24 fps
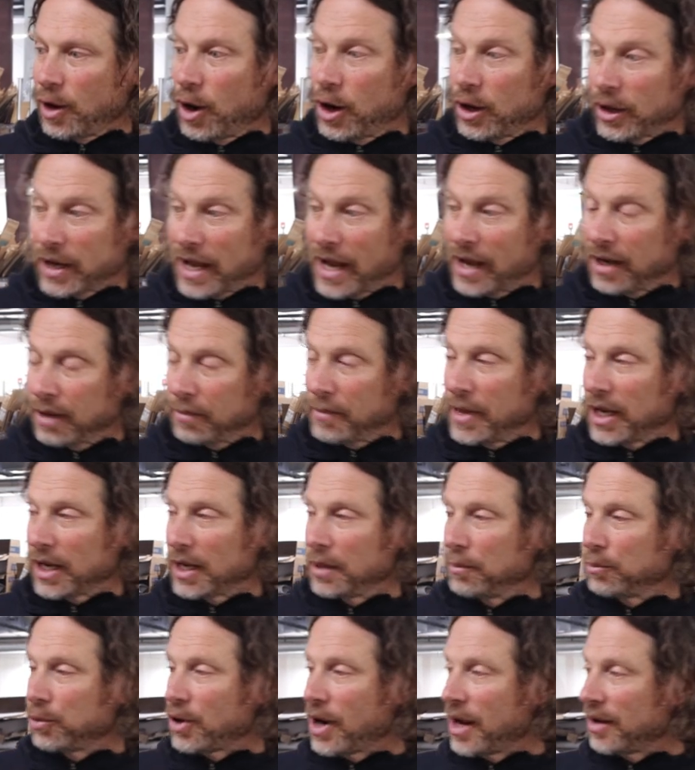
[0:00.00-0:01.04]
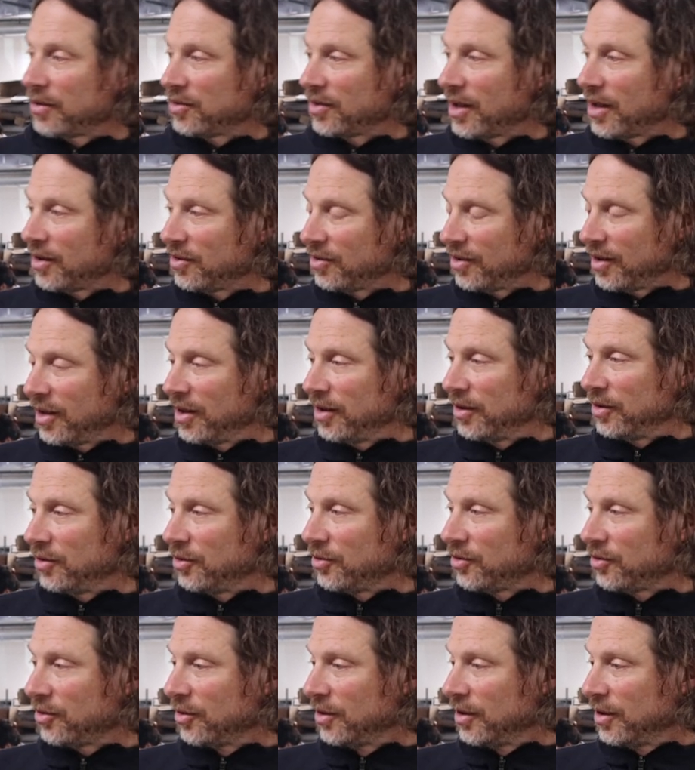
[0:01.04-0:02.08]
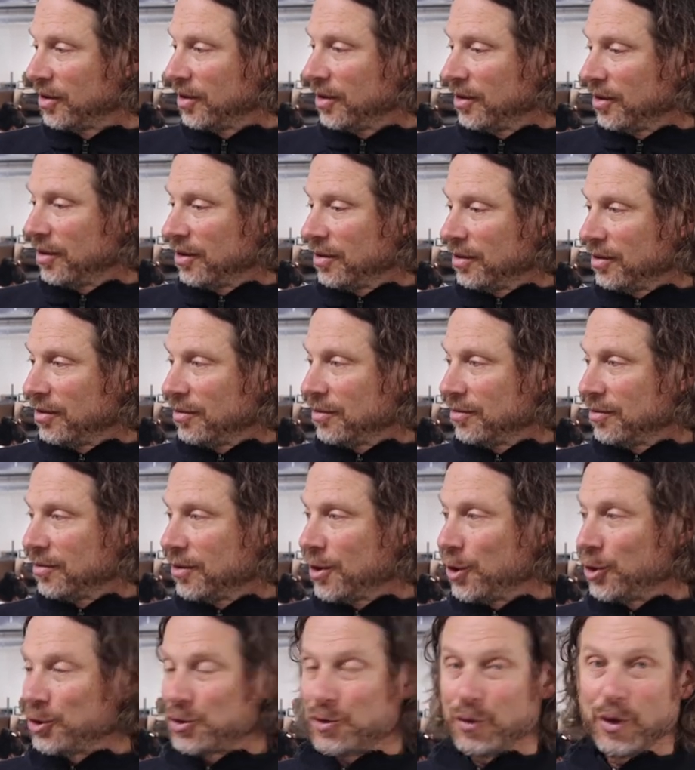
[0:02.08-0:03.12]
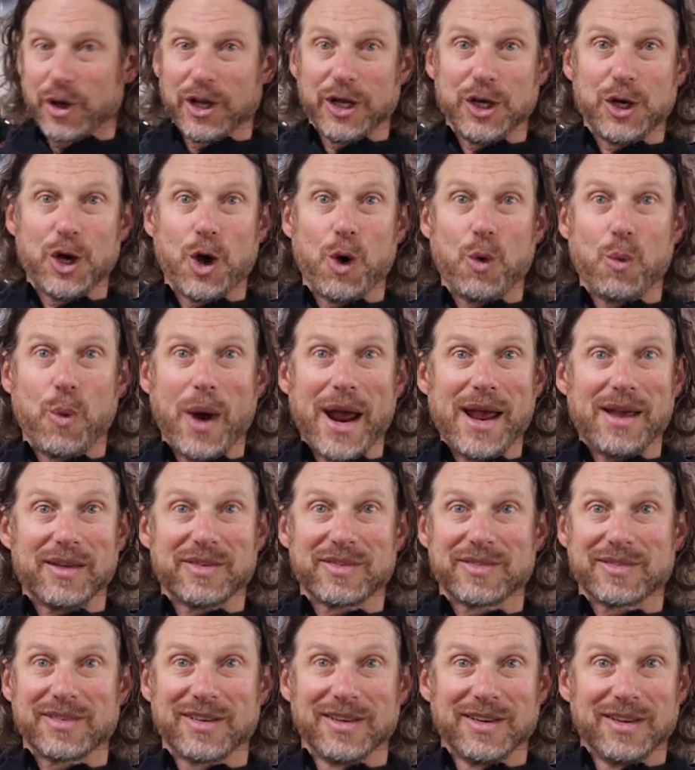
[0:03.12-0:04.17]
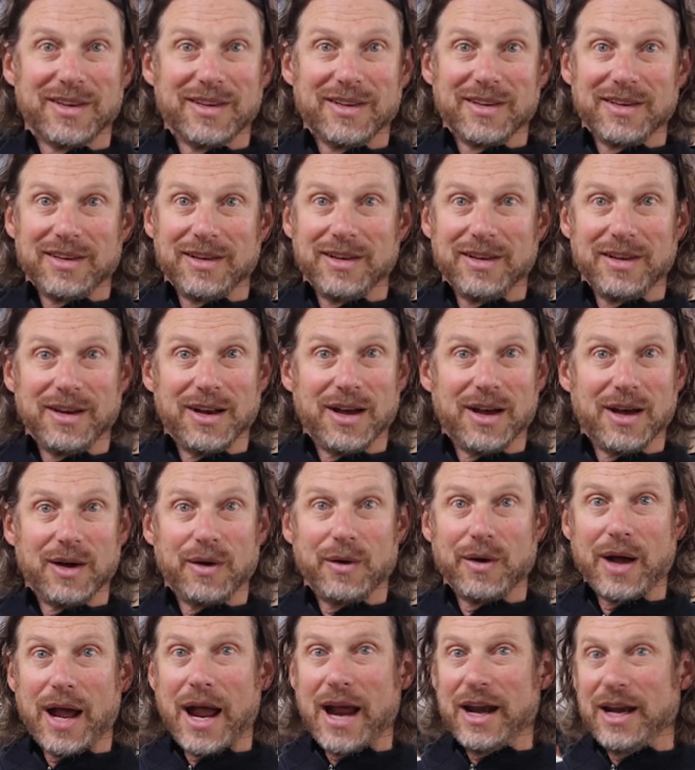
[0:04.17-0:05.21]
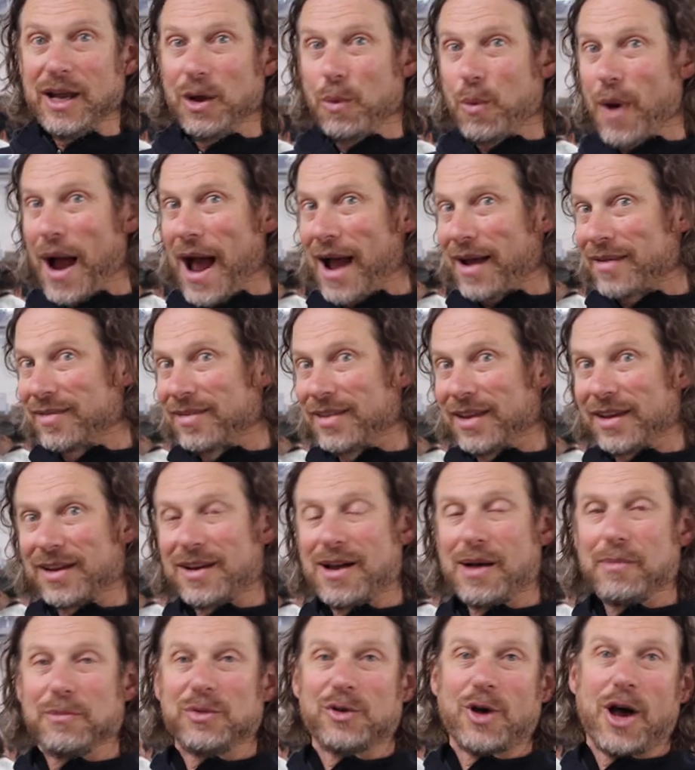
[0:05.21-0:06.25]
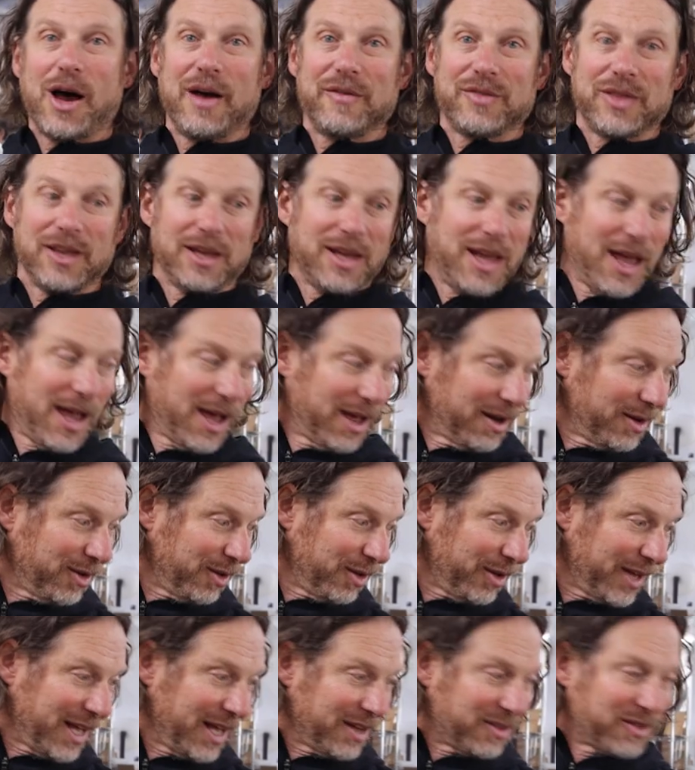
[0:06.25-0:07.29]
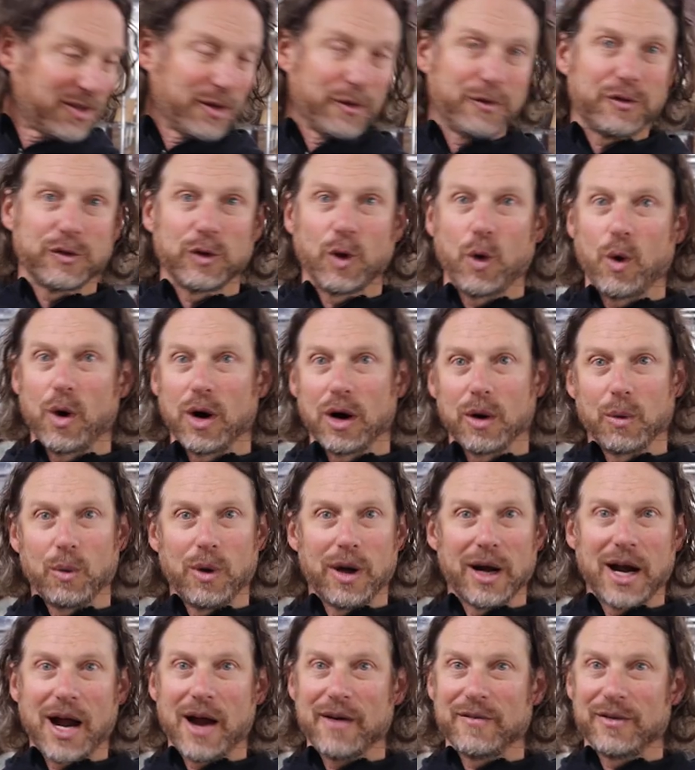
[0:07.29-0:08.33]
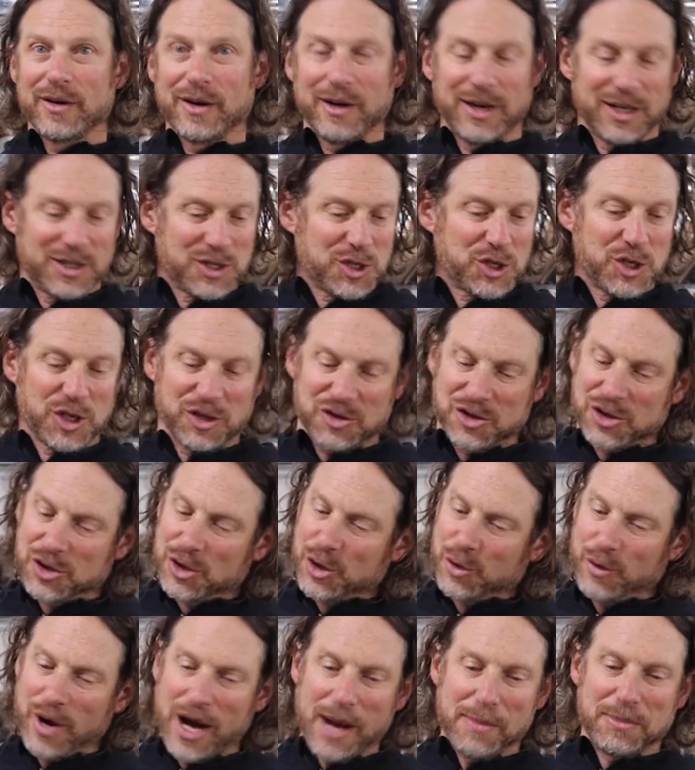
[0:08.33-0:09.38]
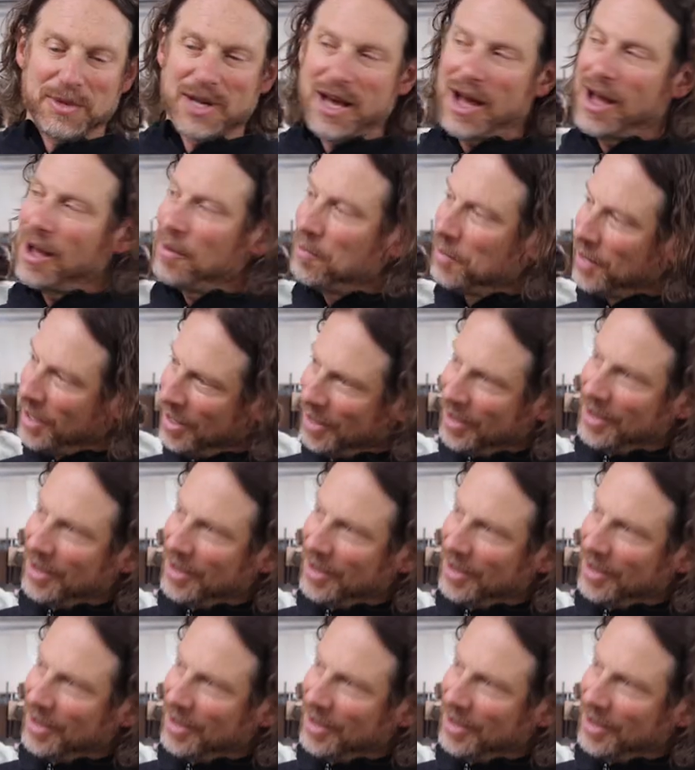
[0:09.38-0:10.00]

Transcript: our candle making process, is there's really no waste. You know, right. Any wax that comes off the candle hits right the floor, whatever, it's just scraped up,